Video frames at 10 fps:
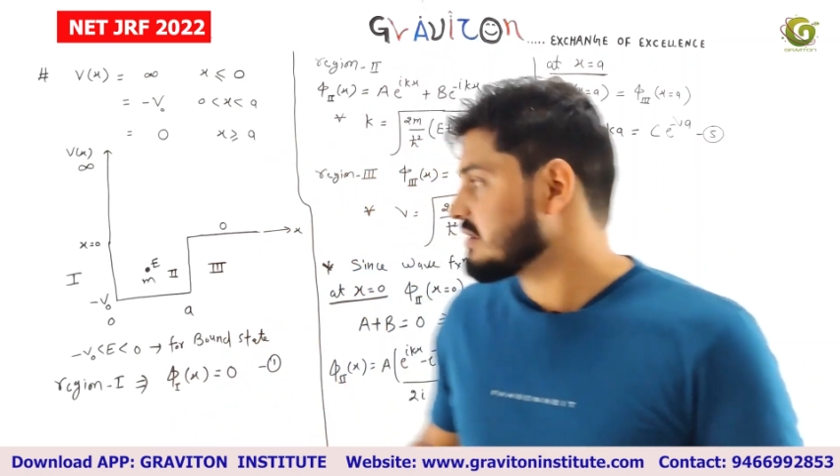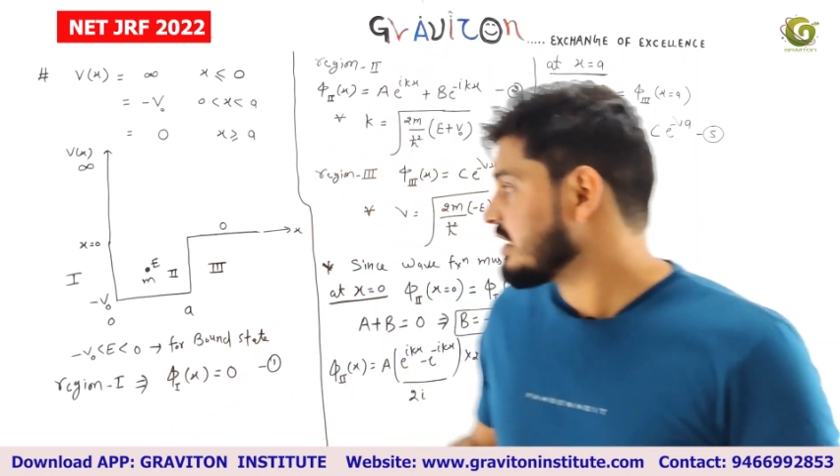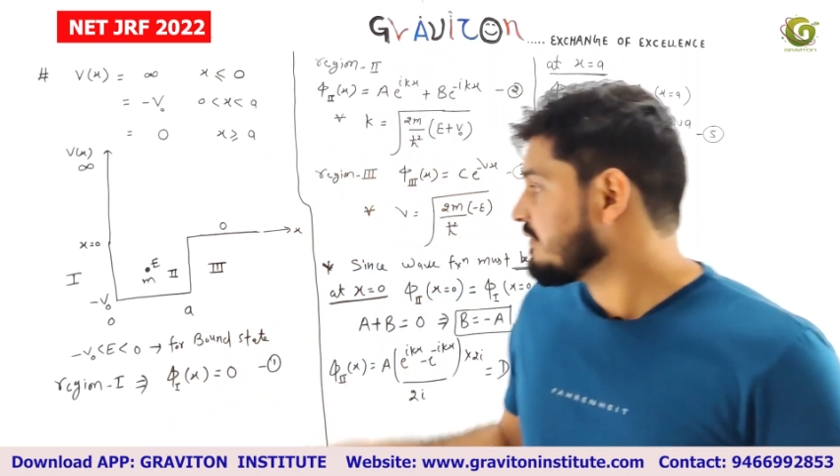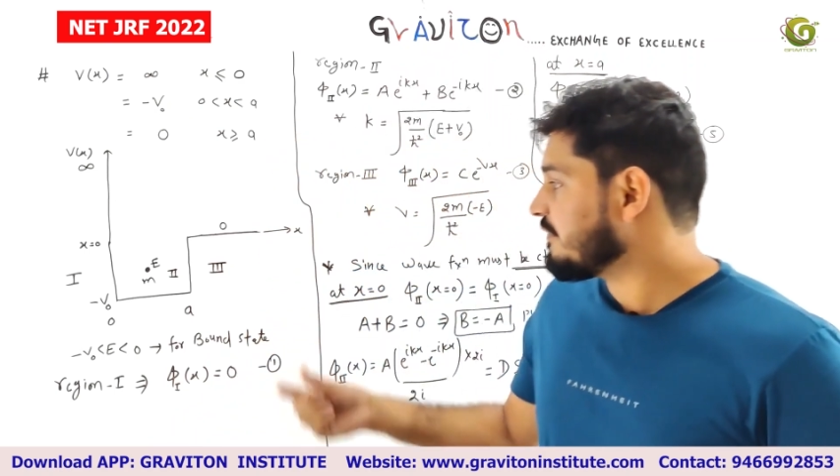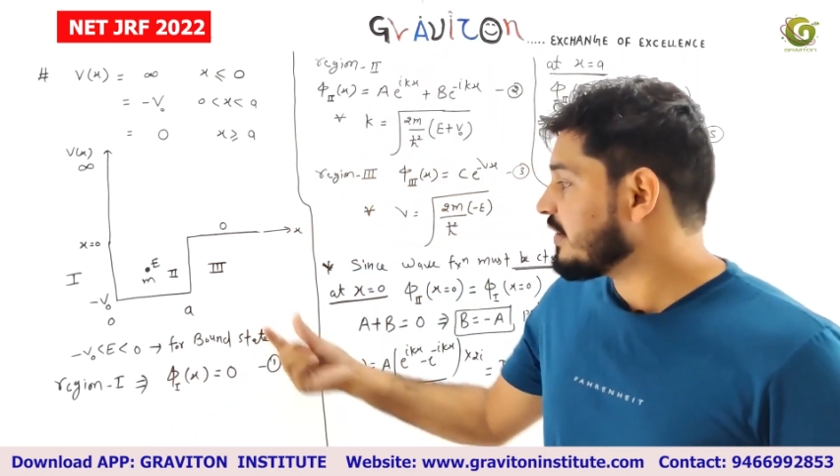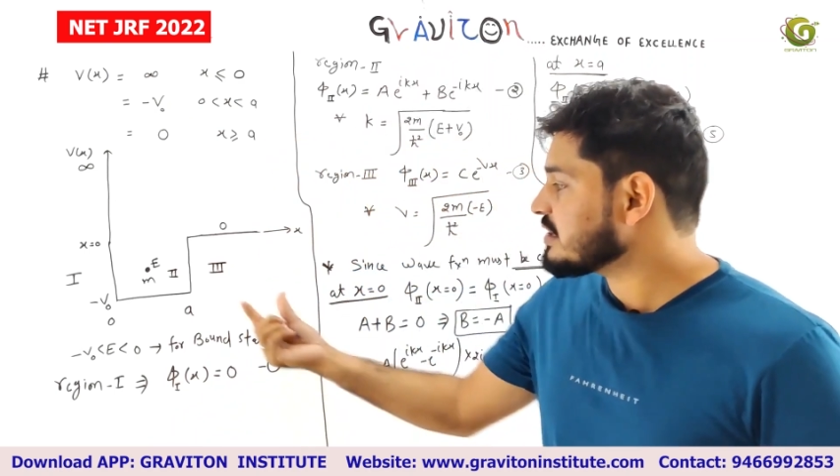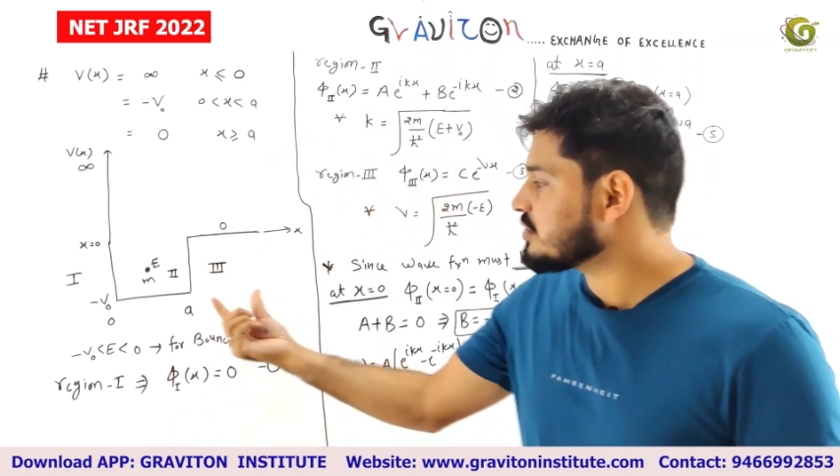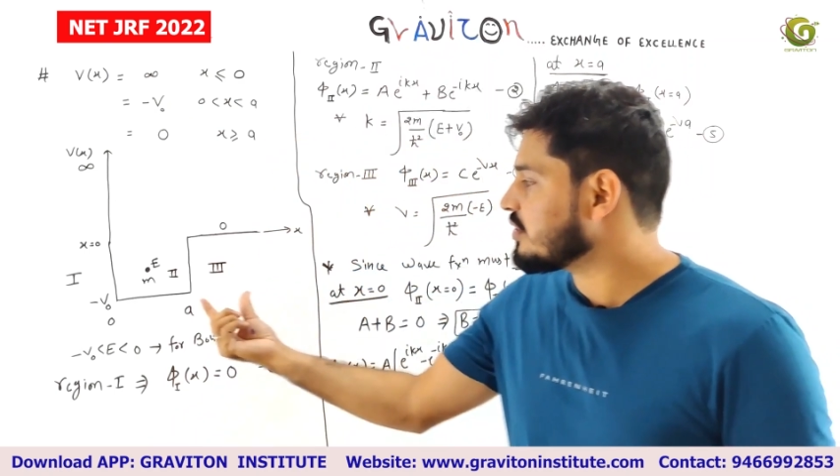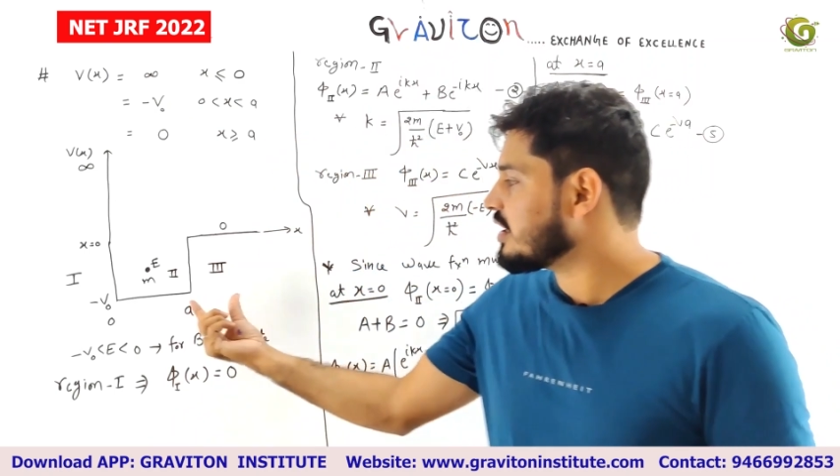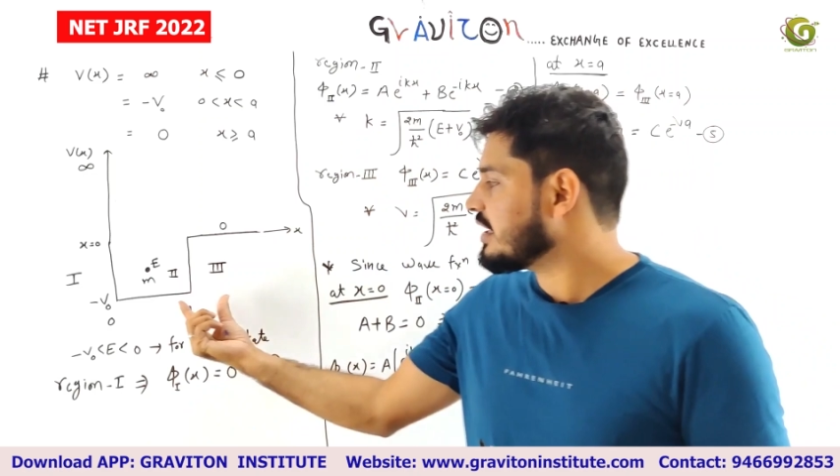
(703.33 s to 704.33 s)
that first
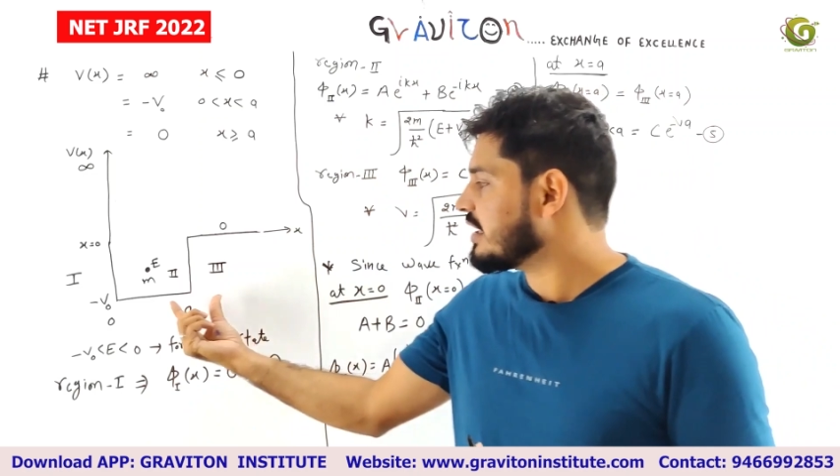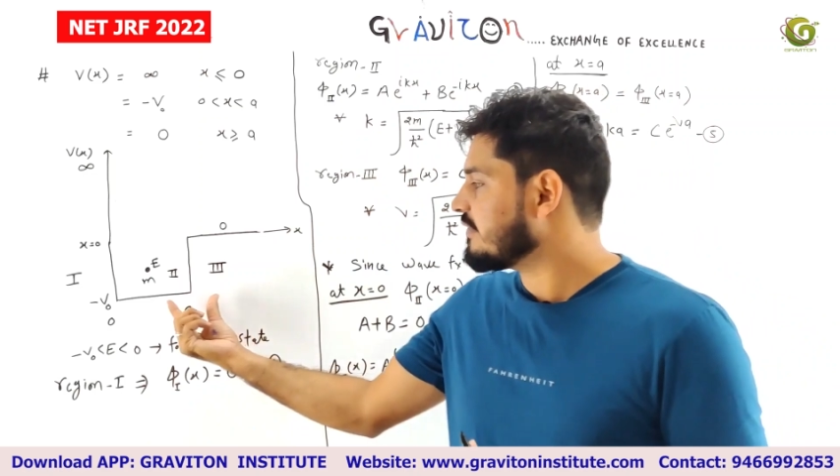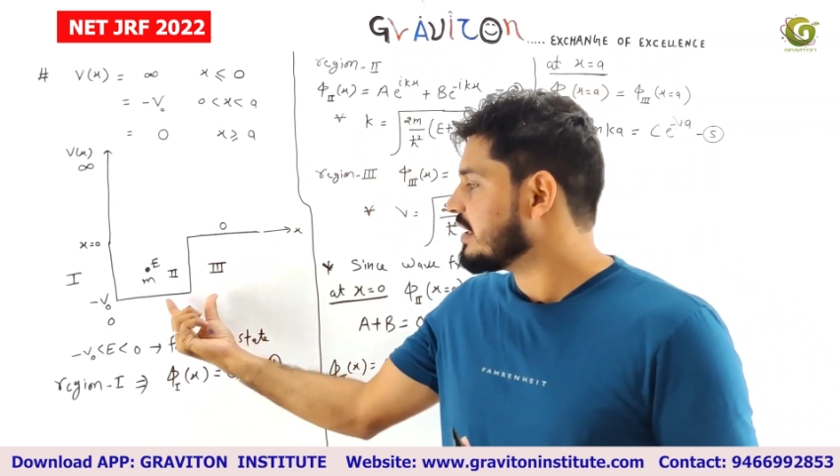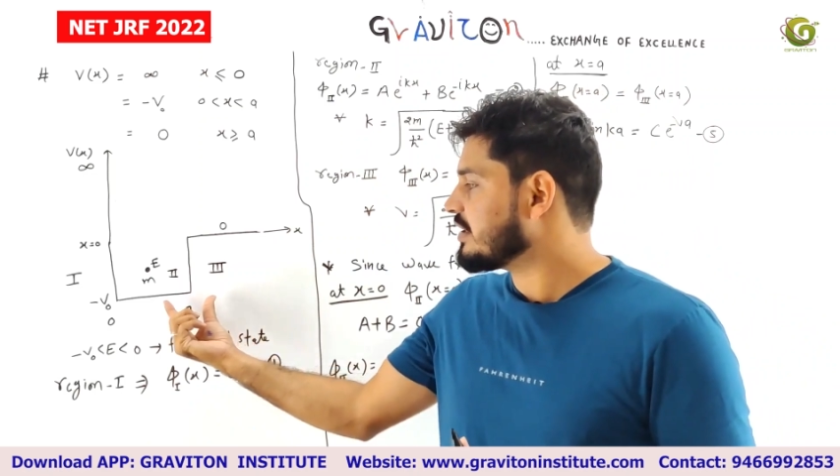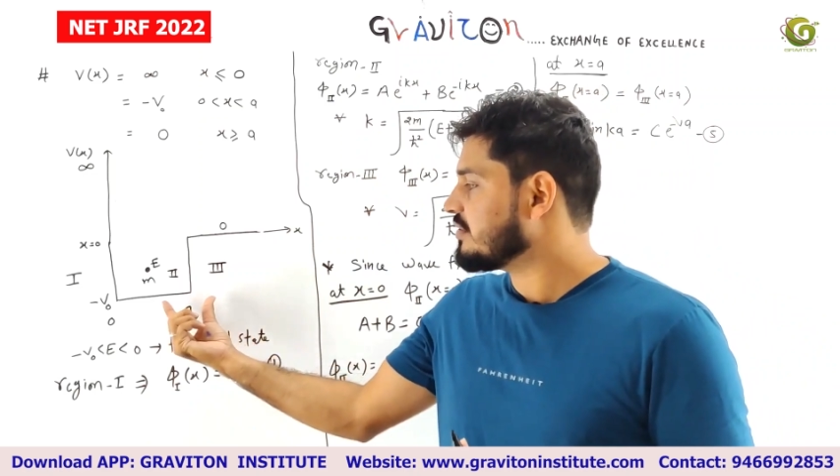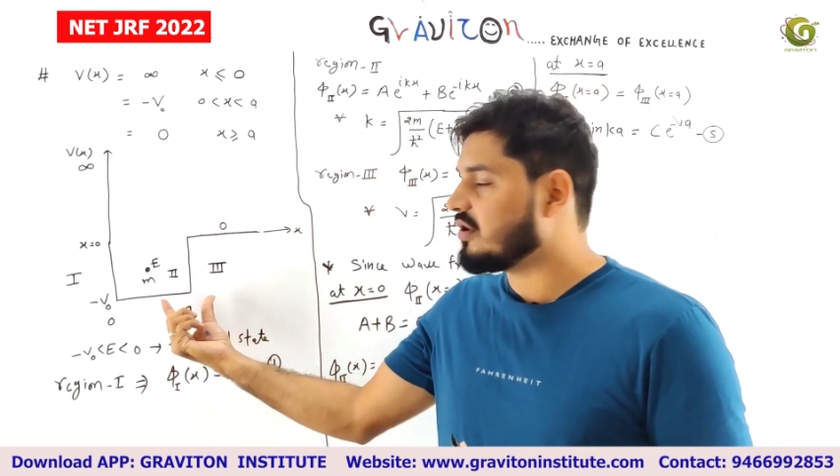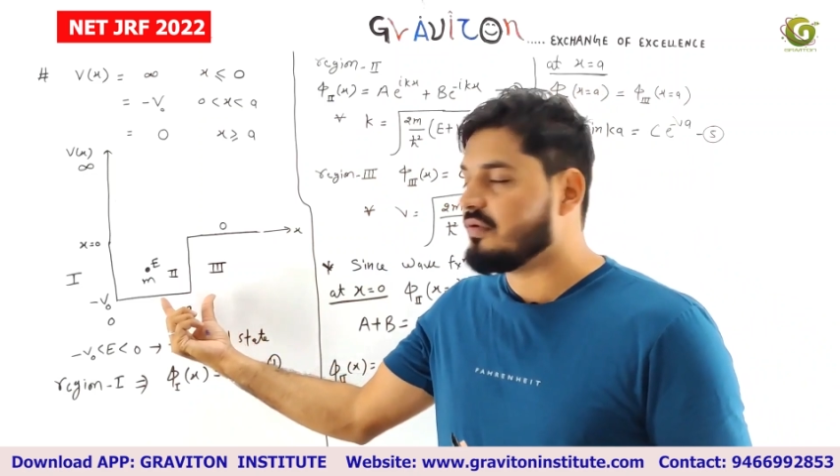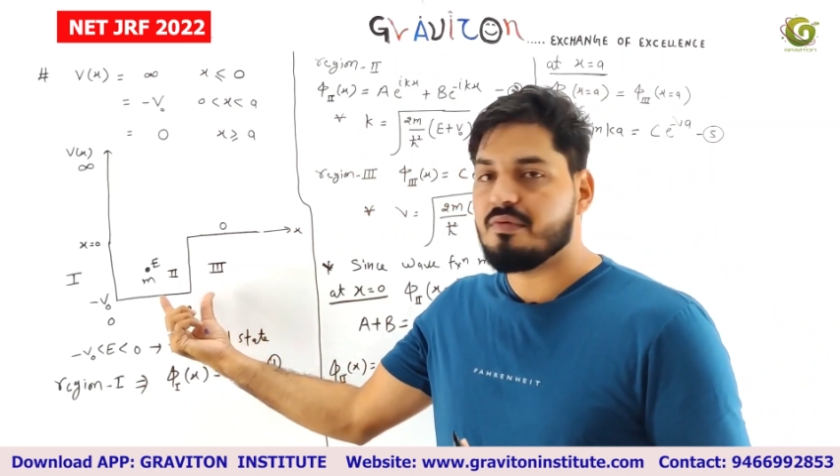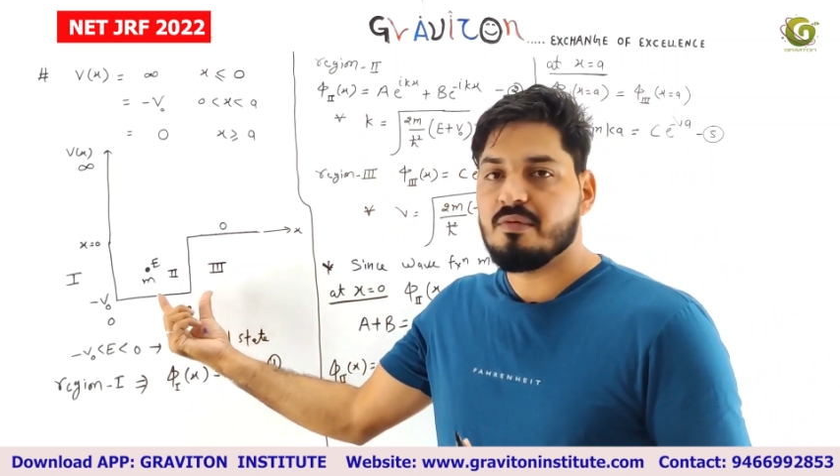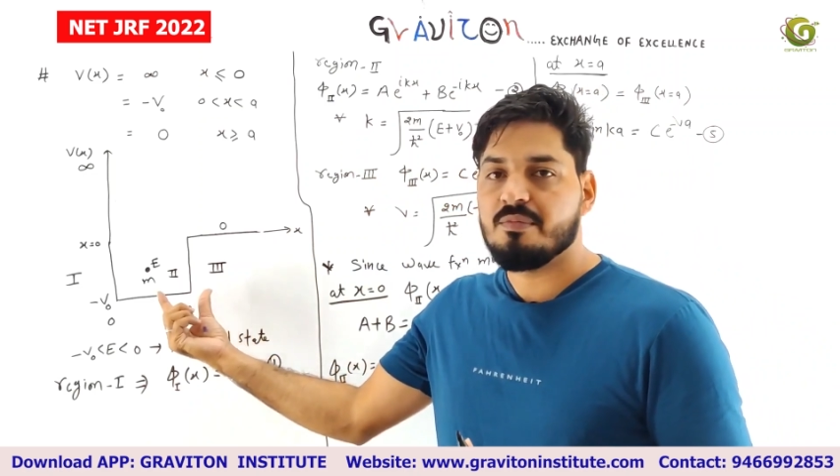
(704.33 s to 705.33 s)
order derivative of